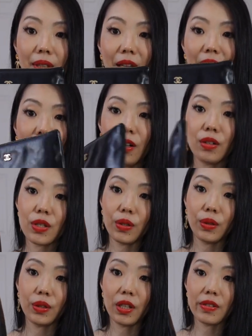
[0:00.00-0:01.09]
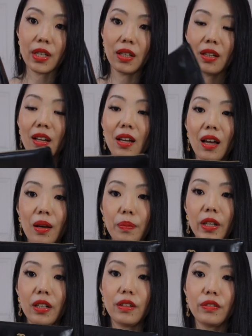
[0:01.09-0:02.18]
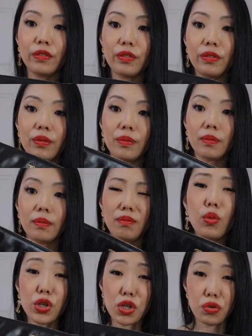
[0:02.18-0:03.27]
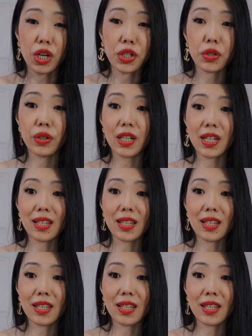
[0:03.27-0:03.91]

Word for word: it also gives it a bit of more structure in a